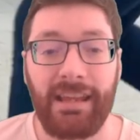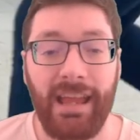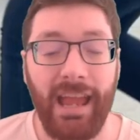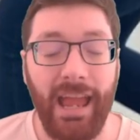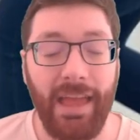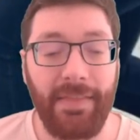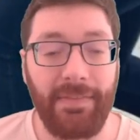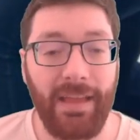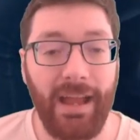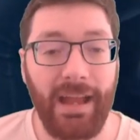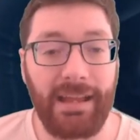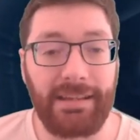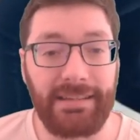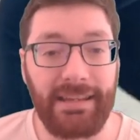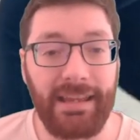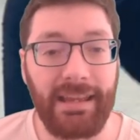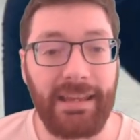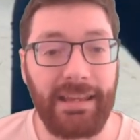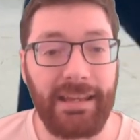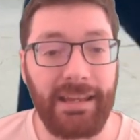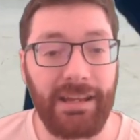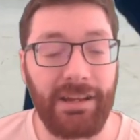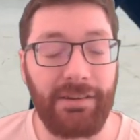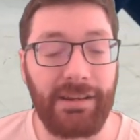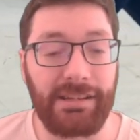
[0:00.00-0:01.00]
And the idea
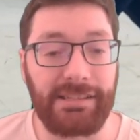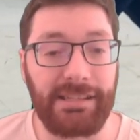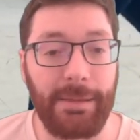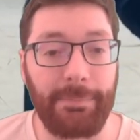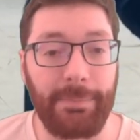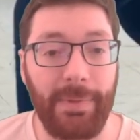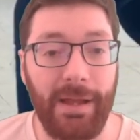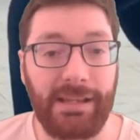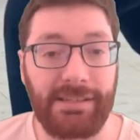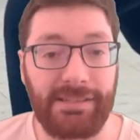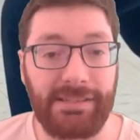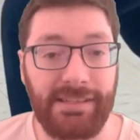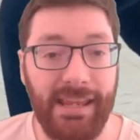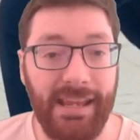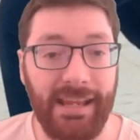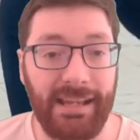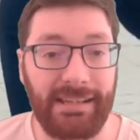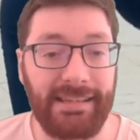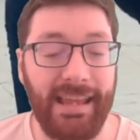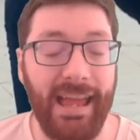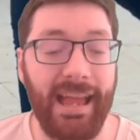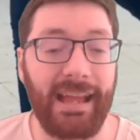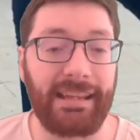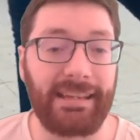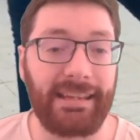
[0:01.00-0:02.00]
here is that by saying
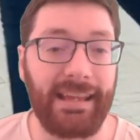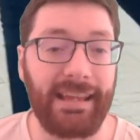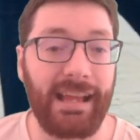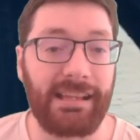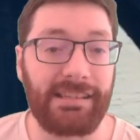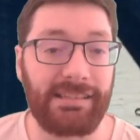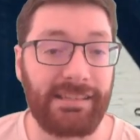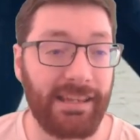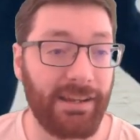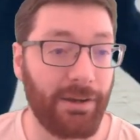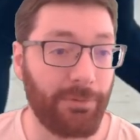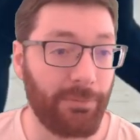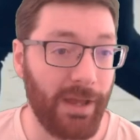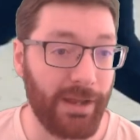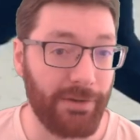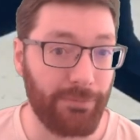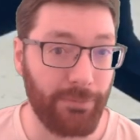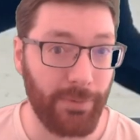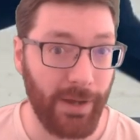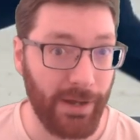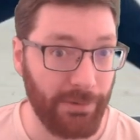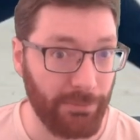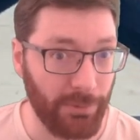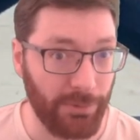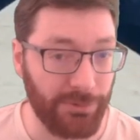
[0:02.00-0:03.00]
attack yes in a
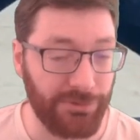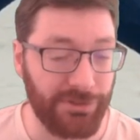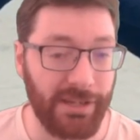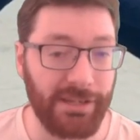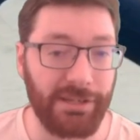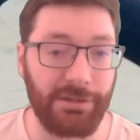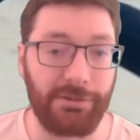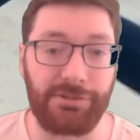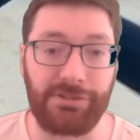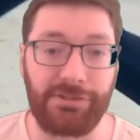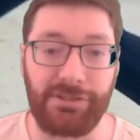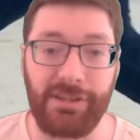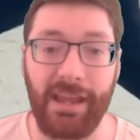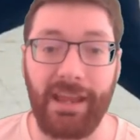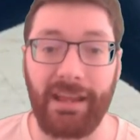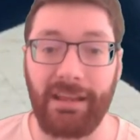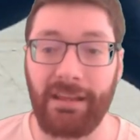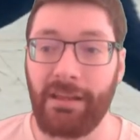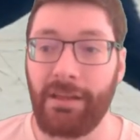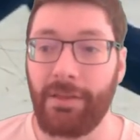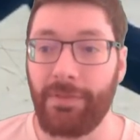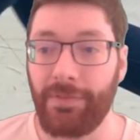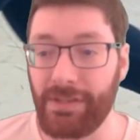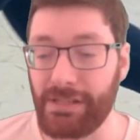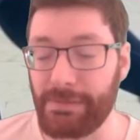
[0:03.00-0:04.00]
right-of-way rule set, you're saying
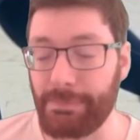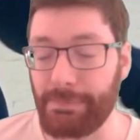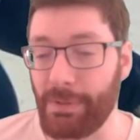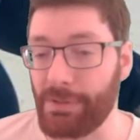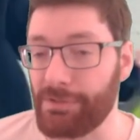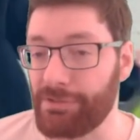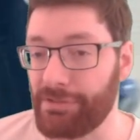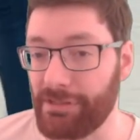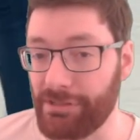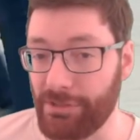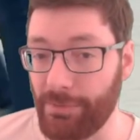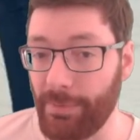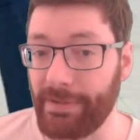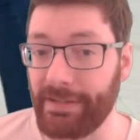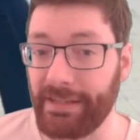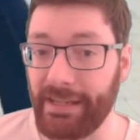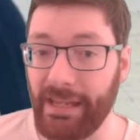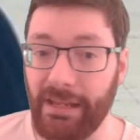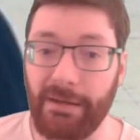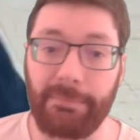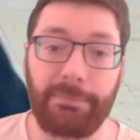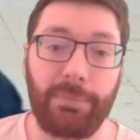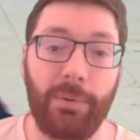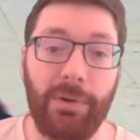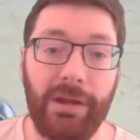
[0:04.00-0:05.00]
this person is going to
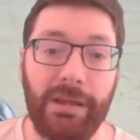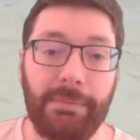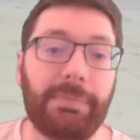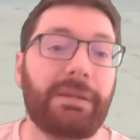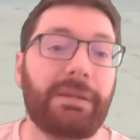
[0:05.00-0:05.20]
get a point